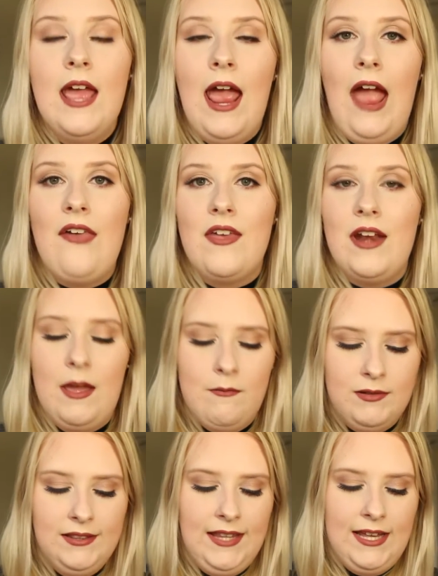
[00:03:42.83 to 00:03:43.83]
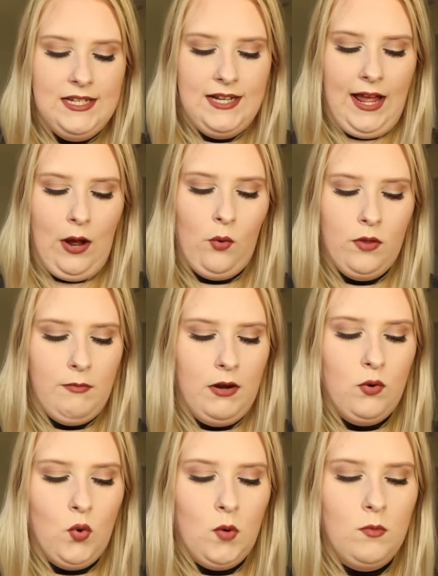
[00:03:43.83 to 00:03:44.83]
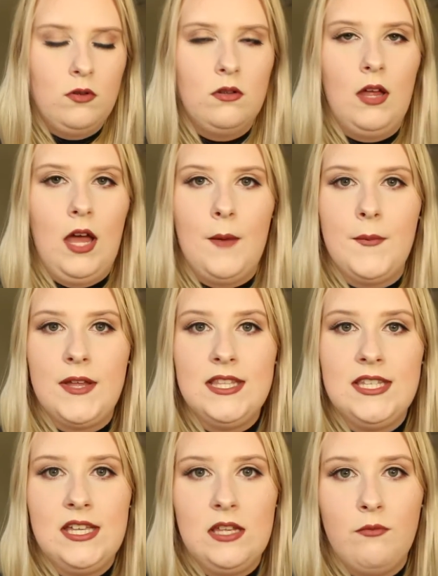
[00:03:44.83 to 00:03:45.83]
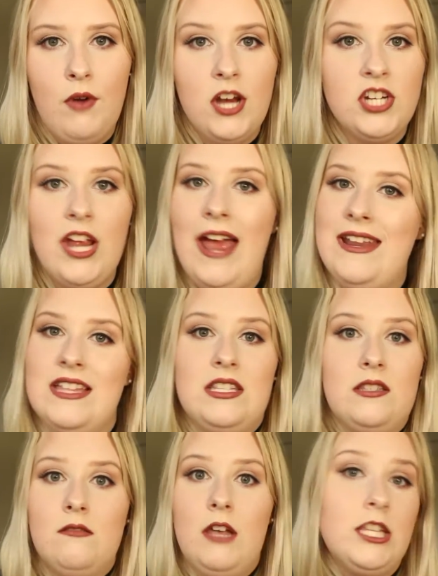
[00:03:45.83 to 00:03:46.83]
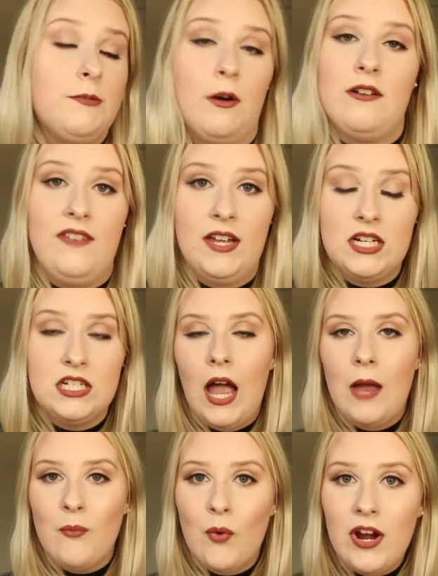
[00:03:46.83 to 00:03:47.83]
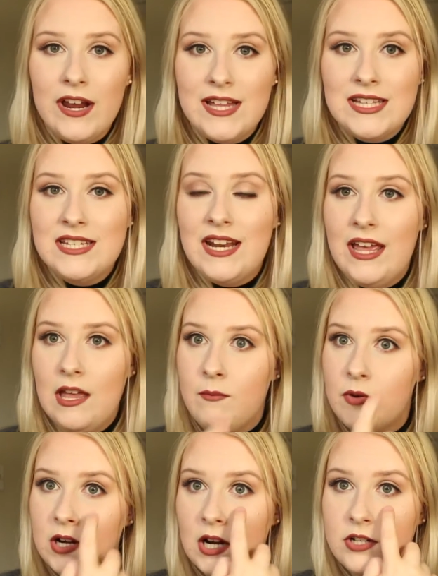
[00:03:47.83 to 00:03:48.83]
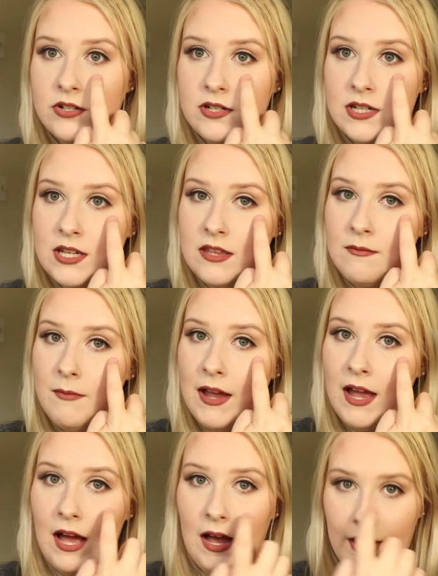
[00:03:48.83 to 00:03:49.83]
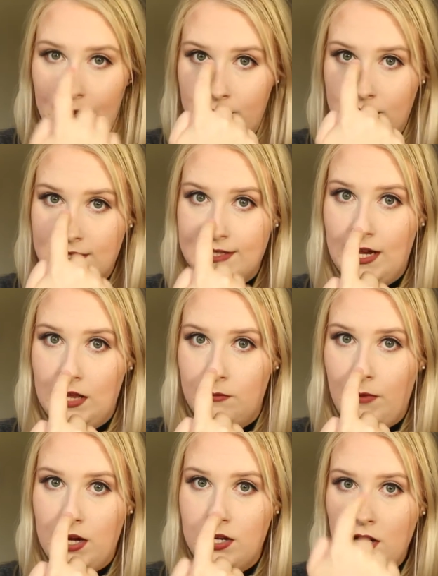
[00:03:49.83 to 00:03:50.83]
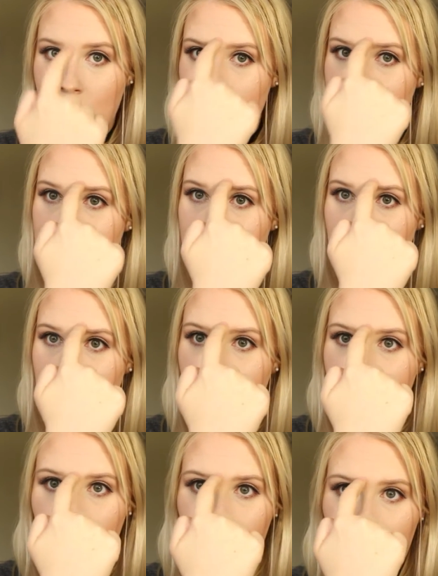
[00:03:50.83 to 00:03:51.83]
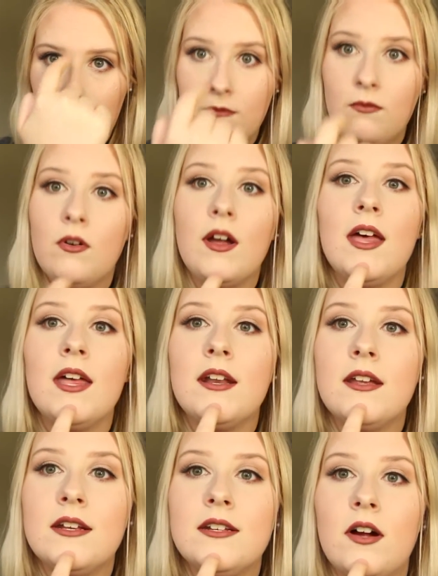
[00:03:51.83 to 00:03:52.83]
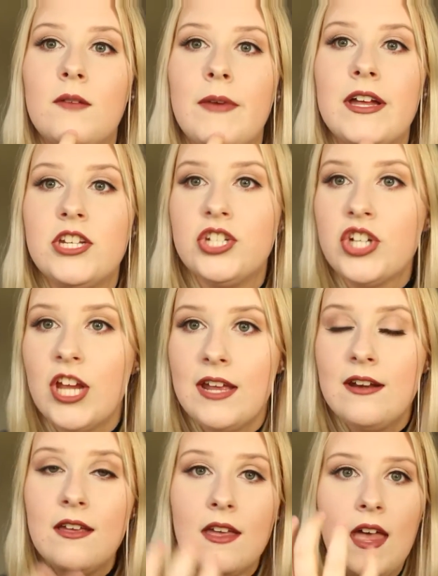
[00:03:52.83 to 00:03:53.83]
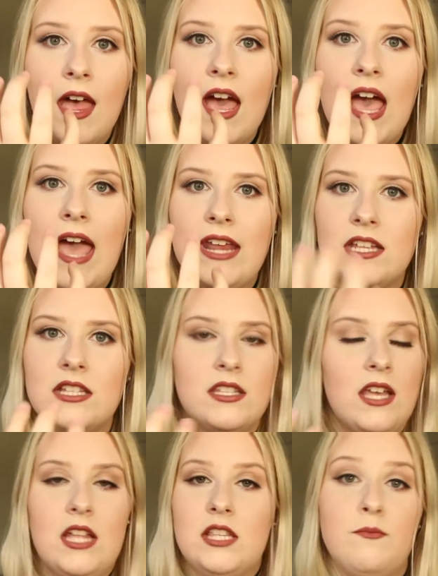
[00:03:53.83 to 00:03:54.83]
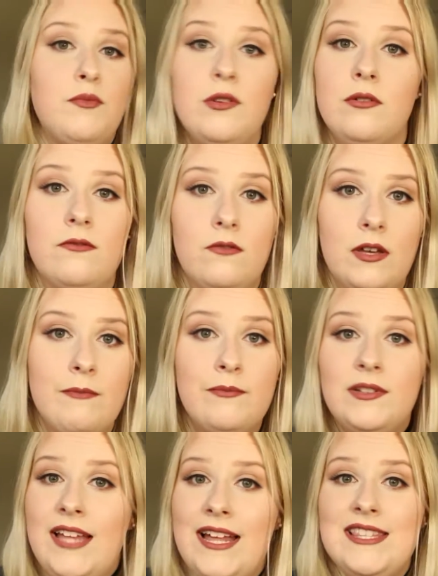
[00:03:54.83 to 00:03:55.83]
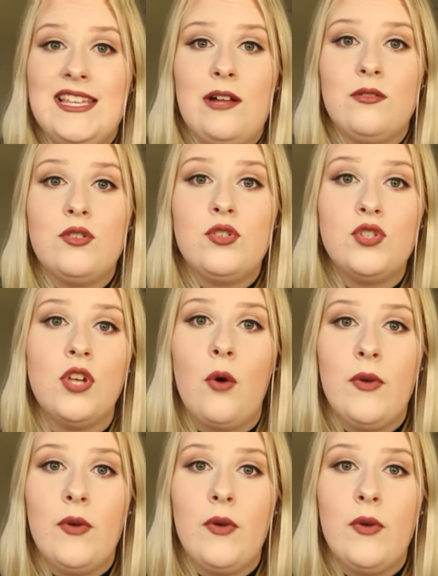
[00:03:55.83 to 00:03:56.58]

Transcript: and then I blend it out with my normal concealer brush, and it's perfect. I'm wearing it today. I put it underneath my eye, I put it down my nose, a little bit on the forehead and on my chin, and it's beautiful. It blends out so